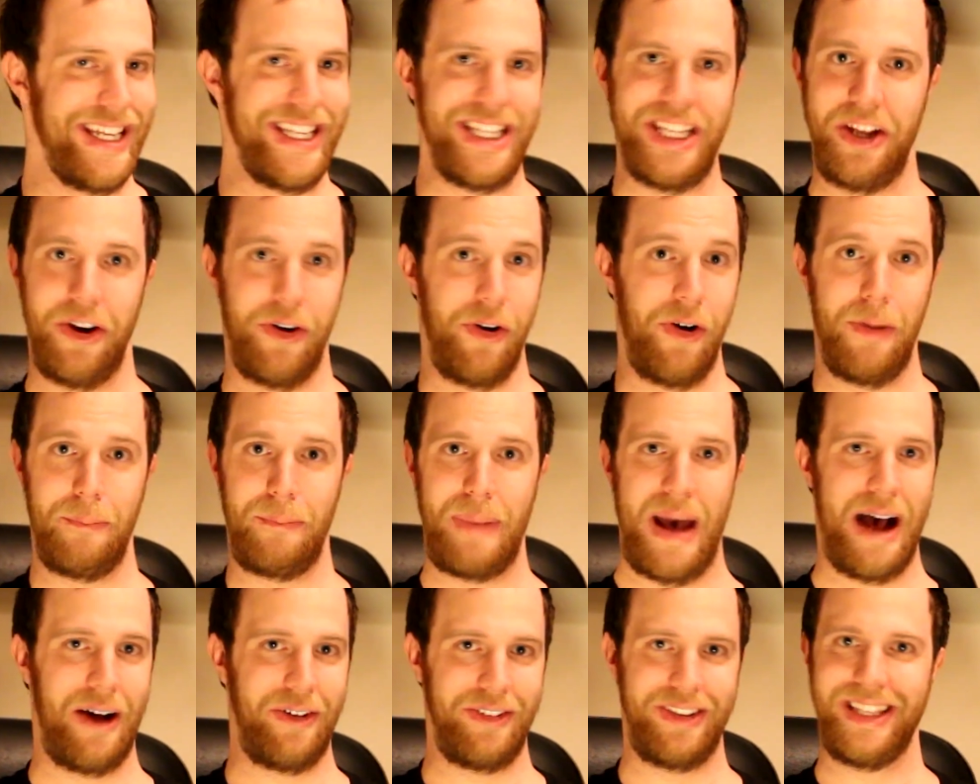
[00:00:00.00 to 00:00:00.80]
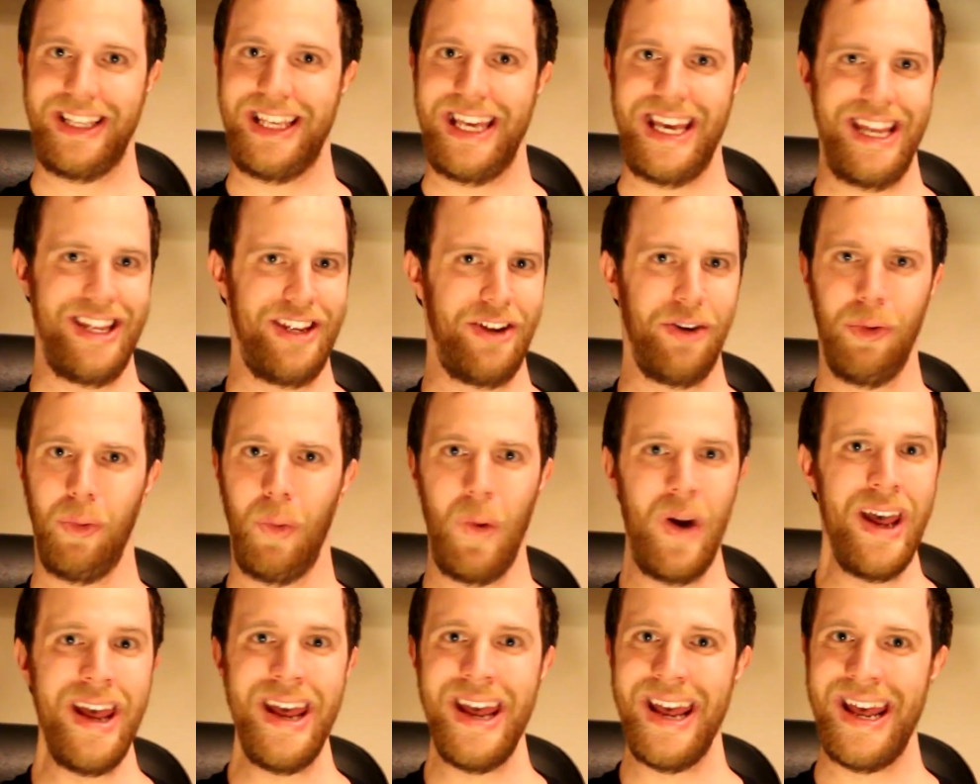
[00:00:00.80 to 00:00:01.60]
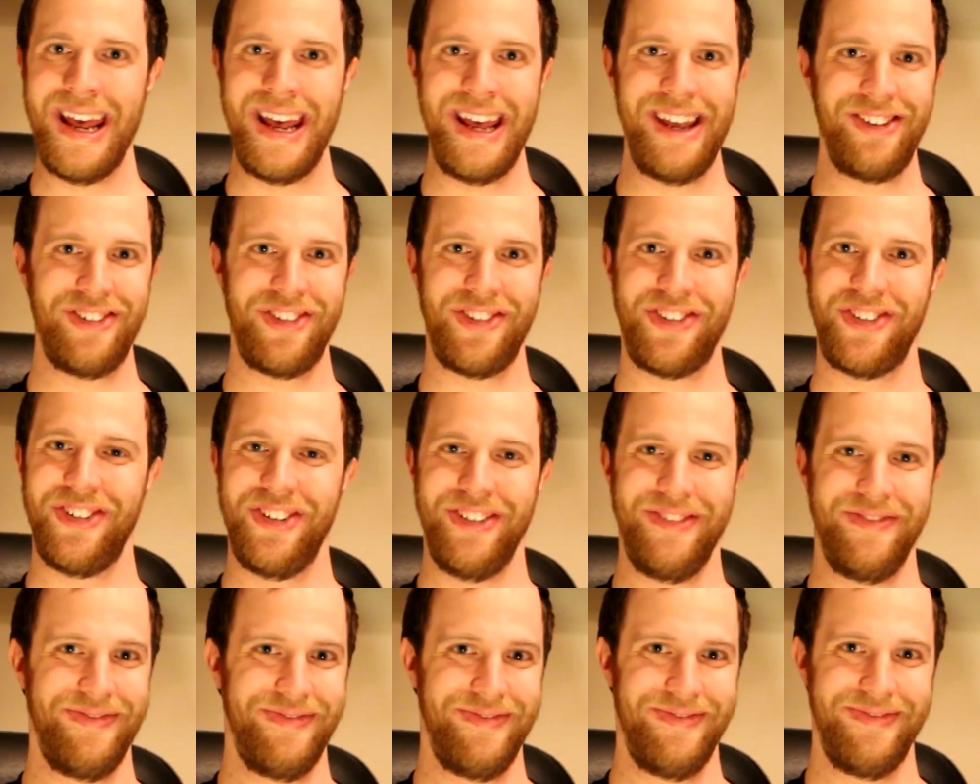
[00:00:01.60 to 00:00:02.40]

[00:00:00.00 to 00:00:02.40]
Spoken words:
you're about to get your wish!